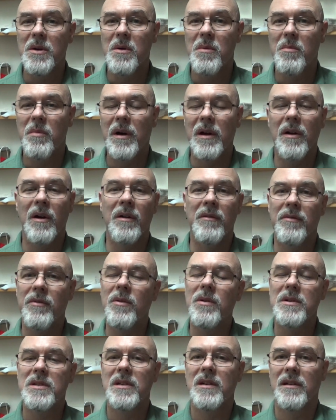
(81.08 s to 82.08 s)
but
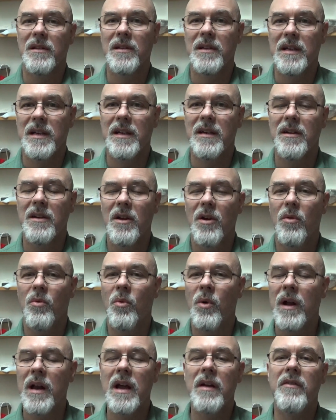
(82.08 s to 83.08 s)
unfortunately,
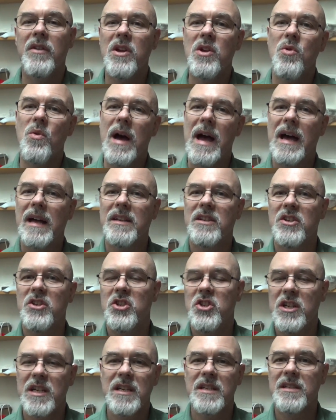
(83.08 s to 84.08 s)
whatever you add to
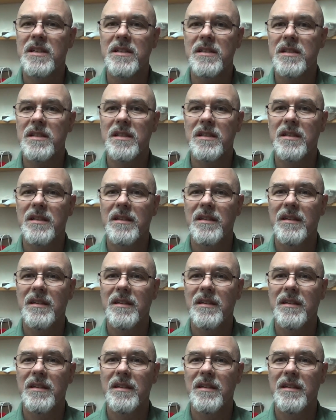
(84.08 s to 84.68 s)
Jesus,